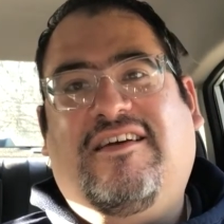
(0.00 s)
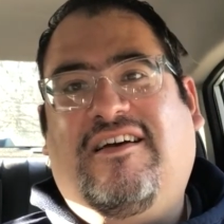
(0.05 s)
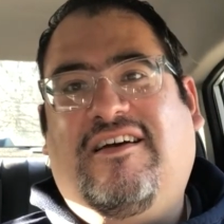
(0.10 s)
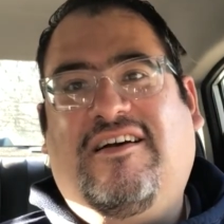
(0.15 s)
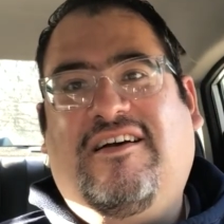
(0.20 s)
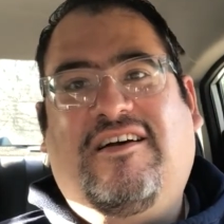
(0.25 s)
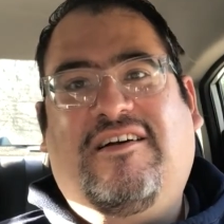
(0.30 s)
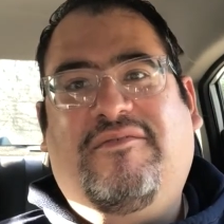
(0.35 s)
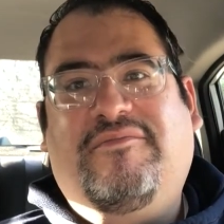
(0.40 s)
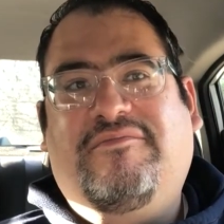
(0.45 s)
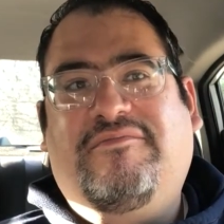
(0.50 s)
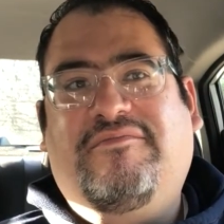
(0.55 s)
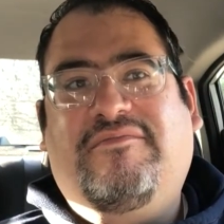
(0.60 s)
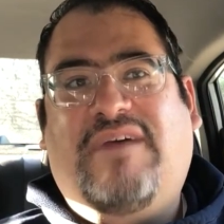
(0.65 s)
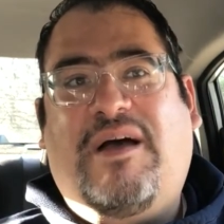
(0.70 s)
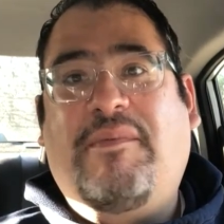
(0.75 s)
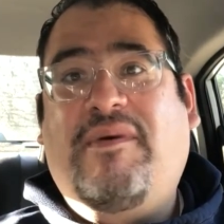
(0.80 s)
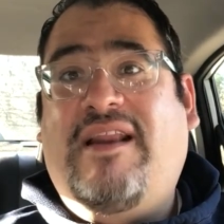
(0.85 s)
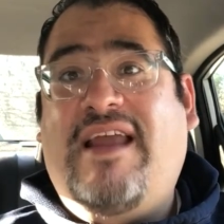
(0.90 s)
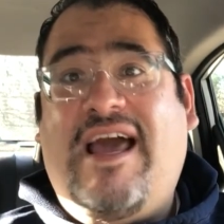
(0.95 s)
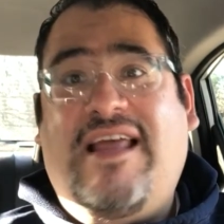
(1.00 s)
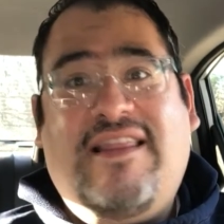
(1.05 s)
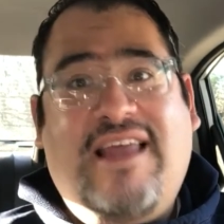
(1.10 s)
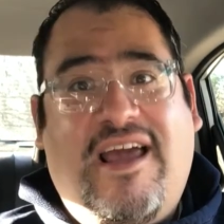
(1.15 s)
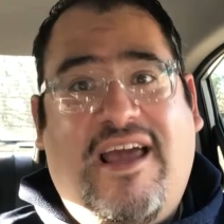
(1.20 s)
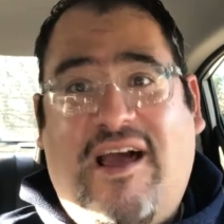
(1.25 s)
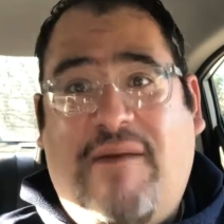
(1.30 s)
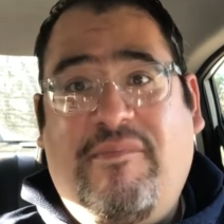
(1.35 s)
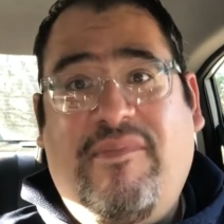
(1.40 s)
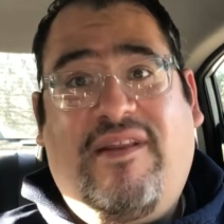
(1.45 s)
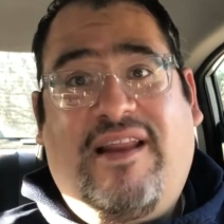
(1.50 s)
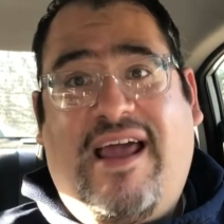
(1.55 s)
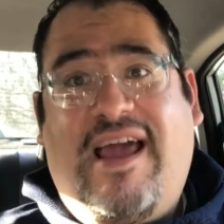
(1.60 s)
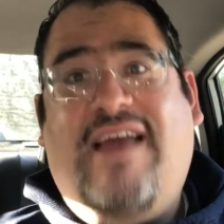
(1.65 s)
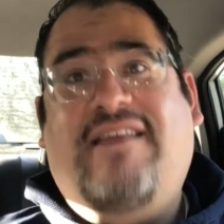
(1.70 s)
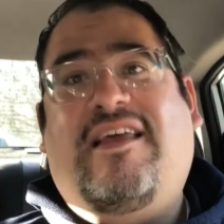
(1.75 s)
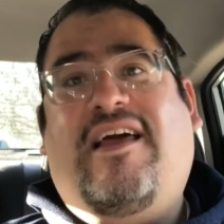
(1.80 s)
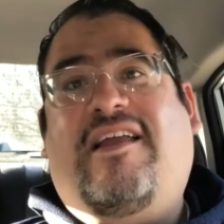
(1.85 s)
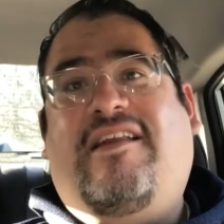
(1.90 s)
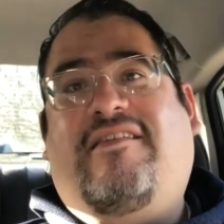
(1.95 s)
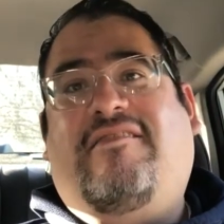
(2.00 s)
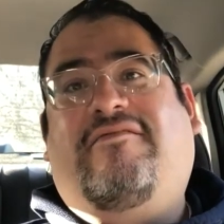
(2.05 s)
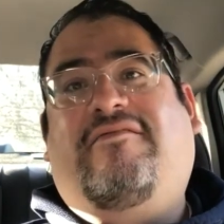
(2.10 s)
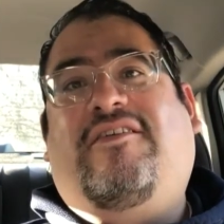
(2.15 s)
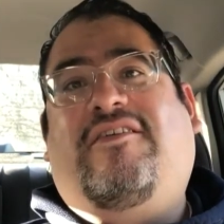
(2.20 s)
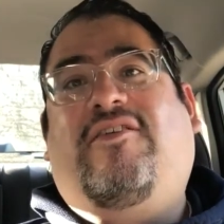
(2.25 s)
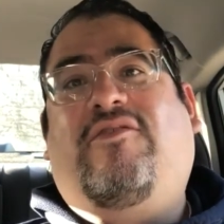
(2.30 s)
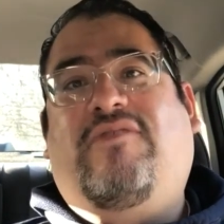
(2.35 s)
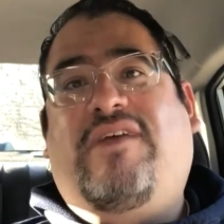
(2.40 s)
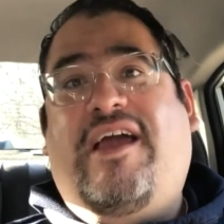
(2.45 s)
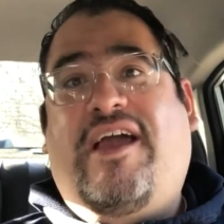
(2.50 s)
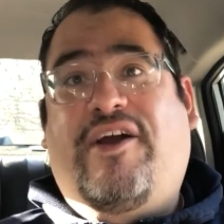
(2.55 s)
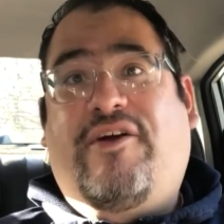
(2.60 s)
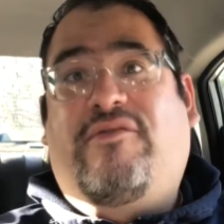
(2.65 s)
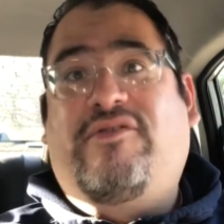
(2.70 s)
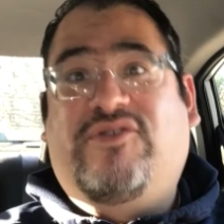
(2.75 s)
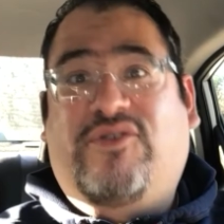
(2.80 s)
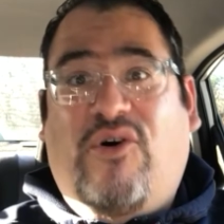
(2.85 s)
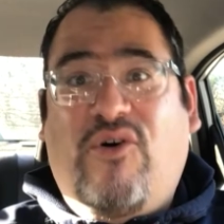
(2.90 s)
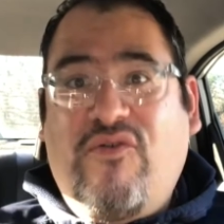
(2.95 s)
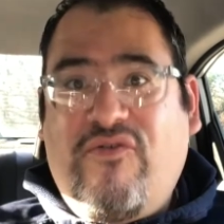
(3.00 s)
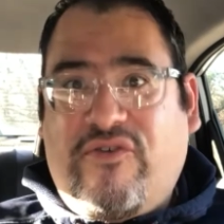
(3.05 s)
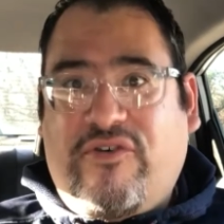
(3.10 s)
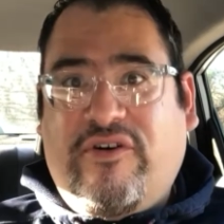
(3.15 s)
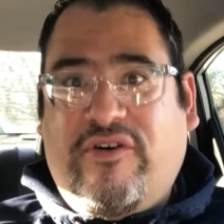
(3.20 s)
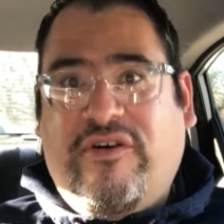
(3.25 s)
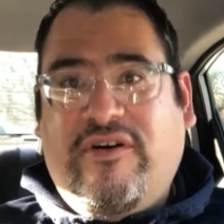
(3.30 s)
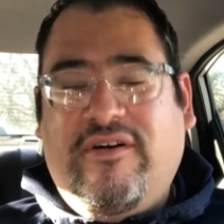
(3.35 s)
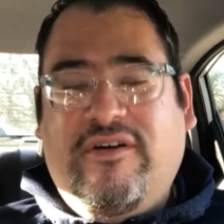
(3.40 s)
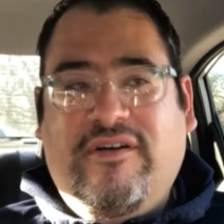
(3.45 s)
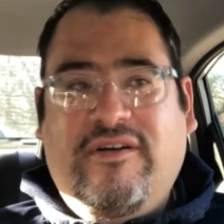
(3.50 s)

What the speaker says: I'm glad that, you know, that era is over.